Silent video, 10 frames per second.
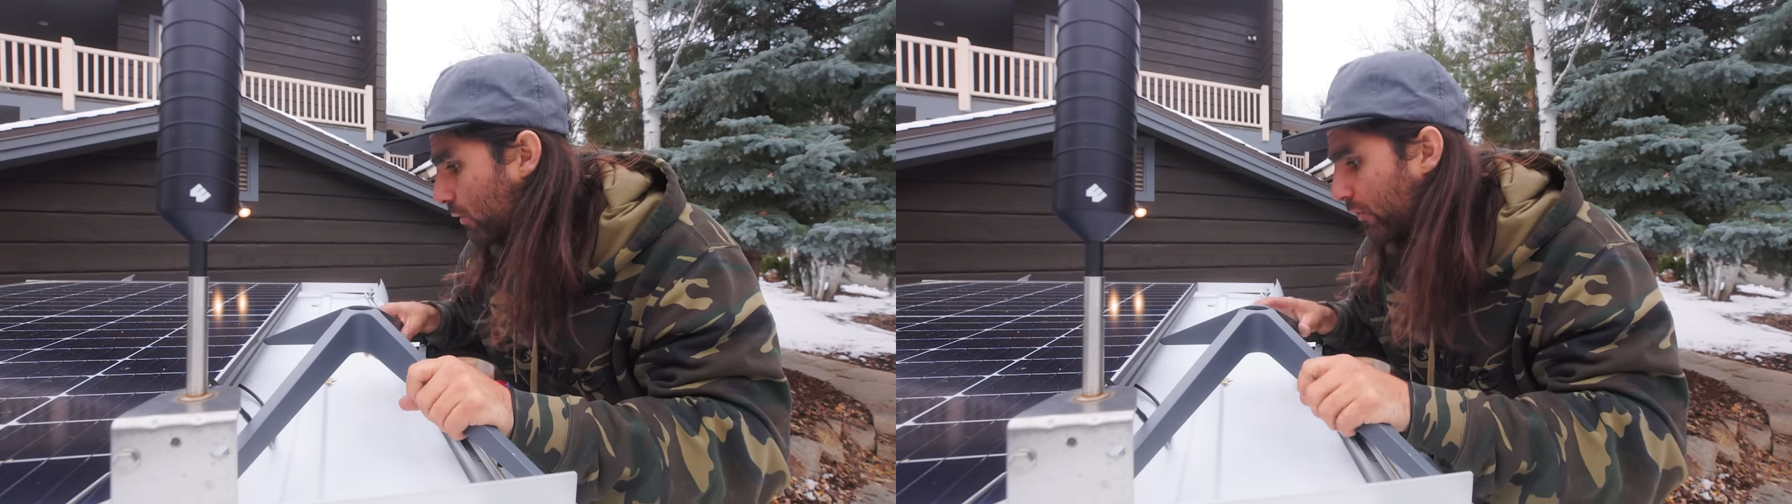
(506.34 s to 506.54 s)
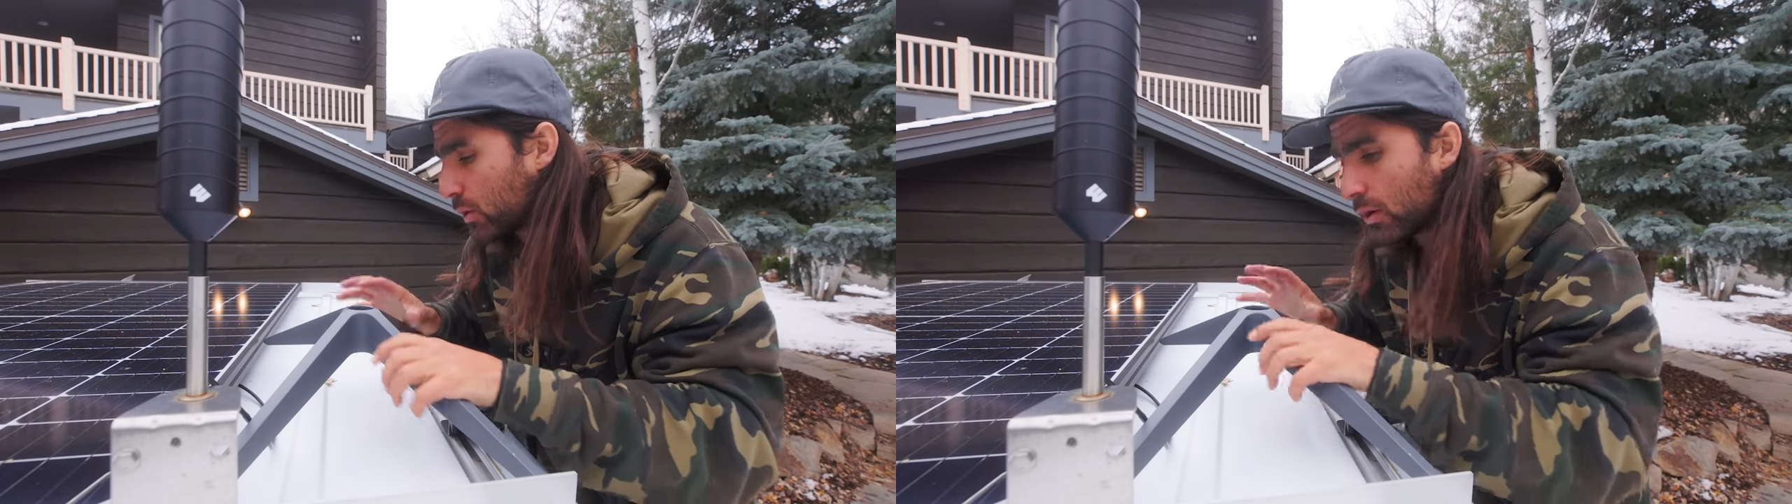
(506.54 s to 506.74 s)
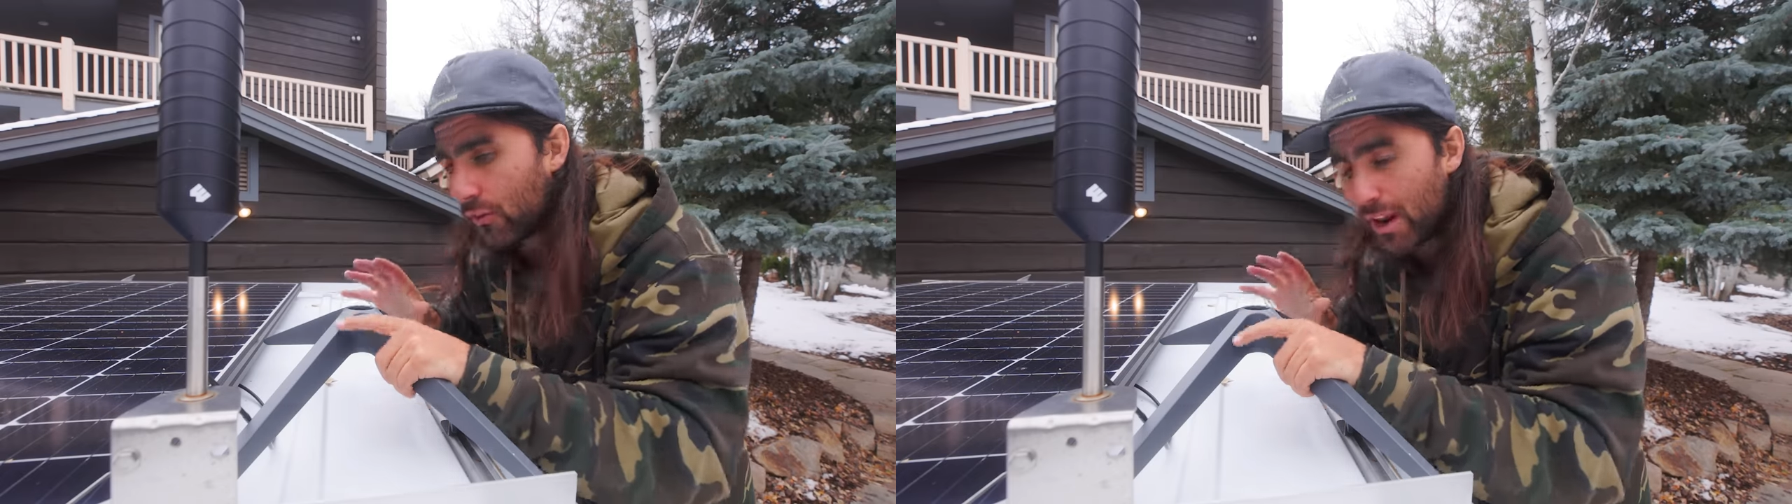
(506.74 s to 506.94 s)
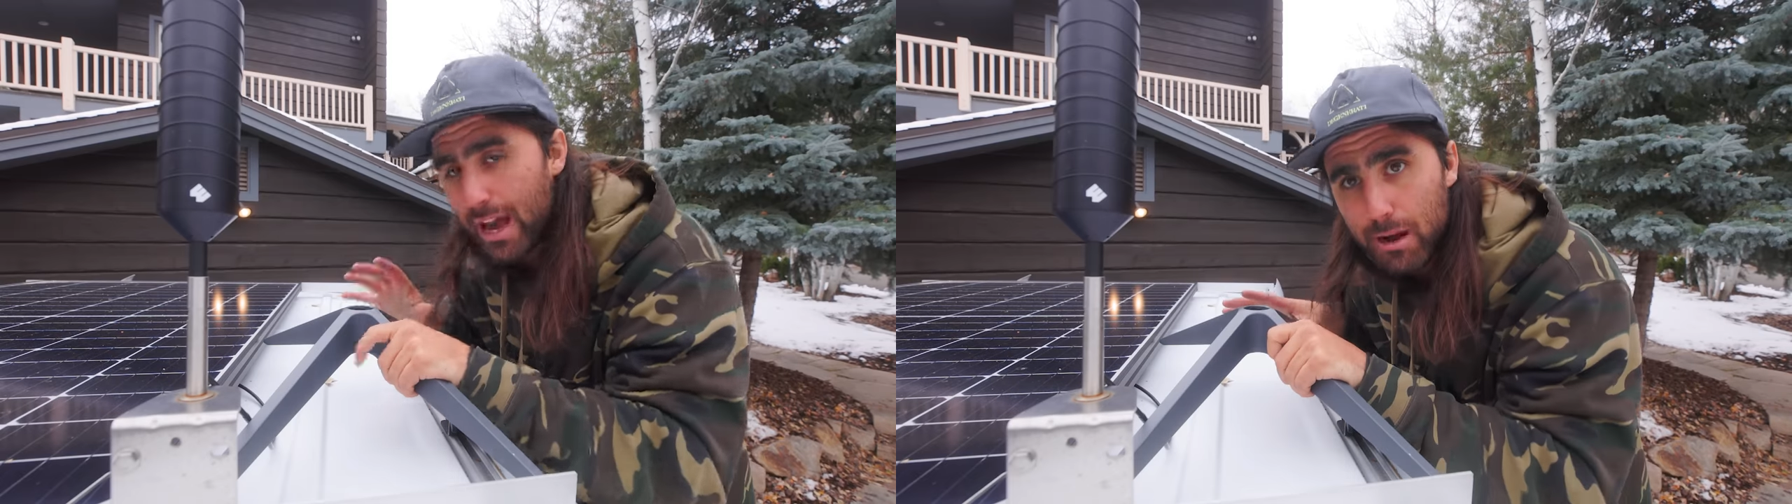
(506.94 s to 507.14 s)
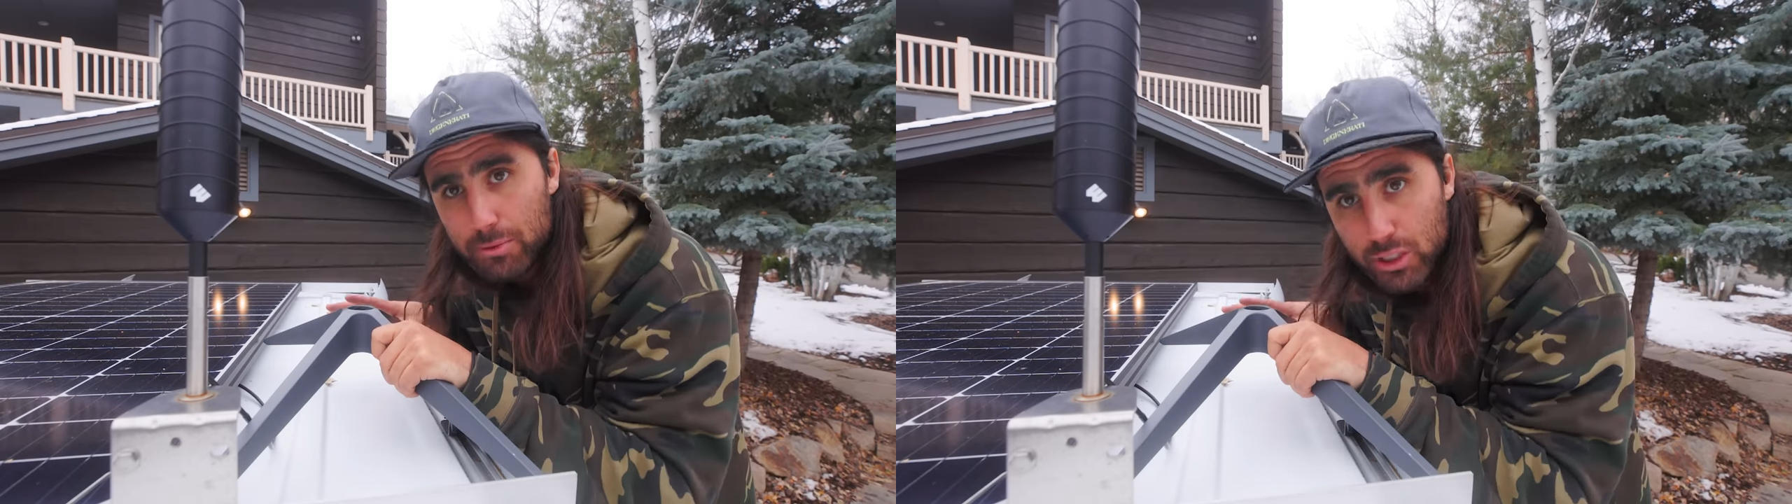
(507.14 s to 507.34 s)
a few different
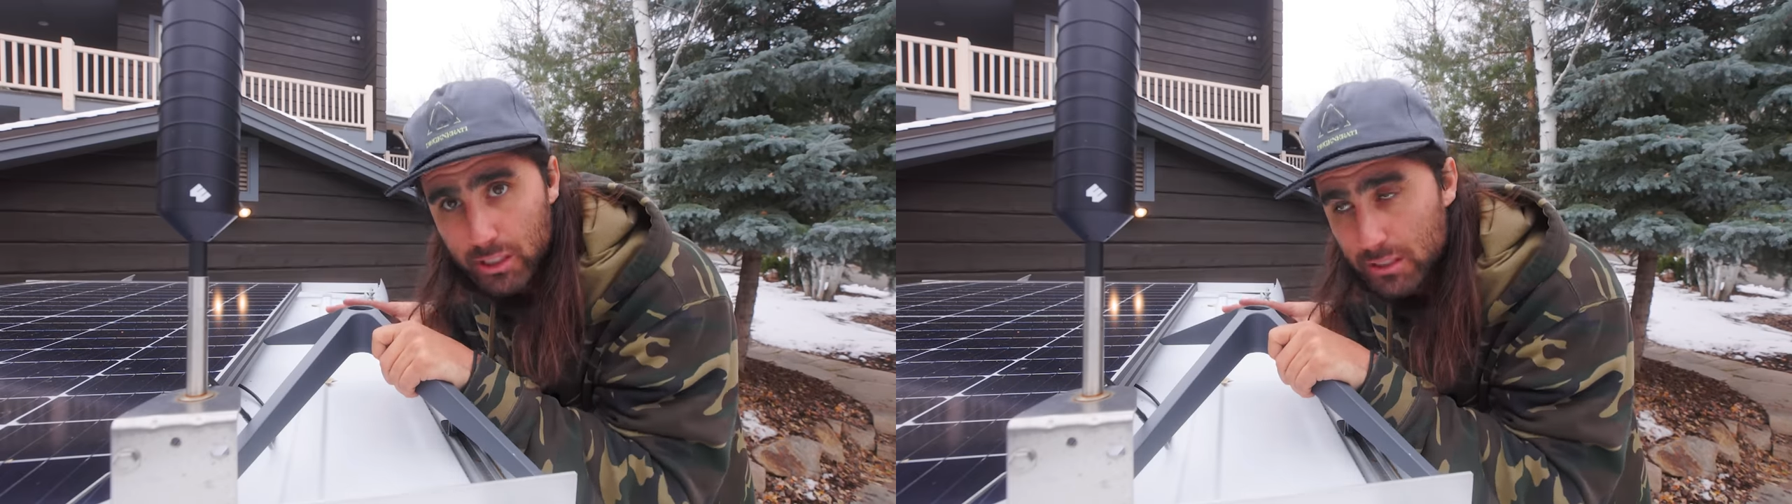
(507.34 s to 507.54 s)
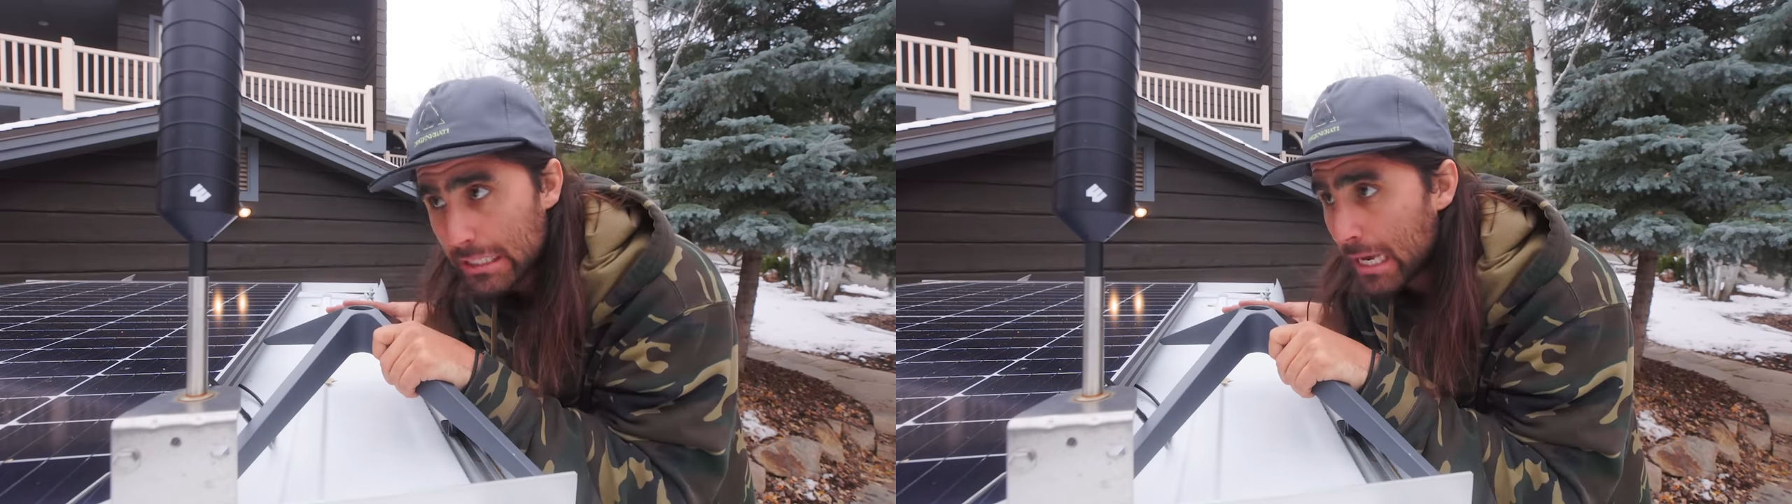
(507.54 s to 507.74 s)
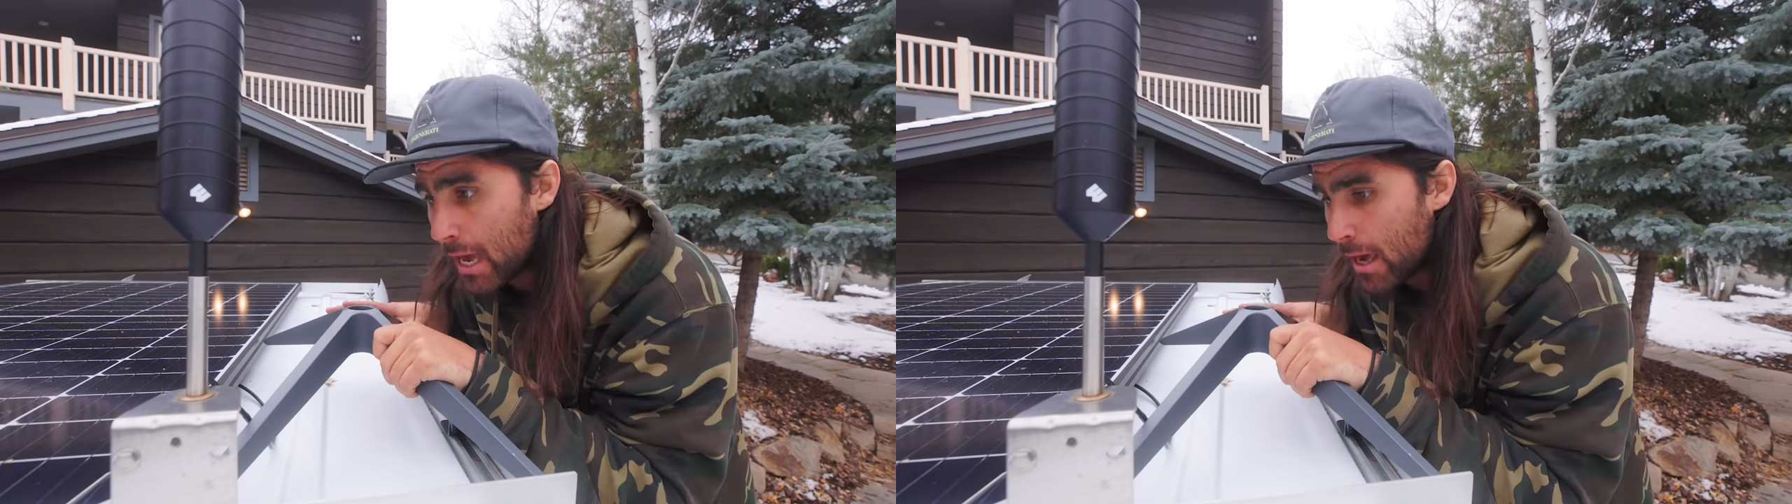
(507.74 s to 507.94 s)
options,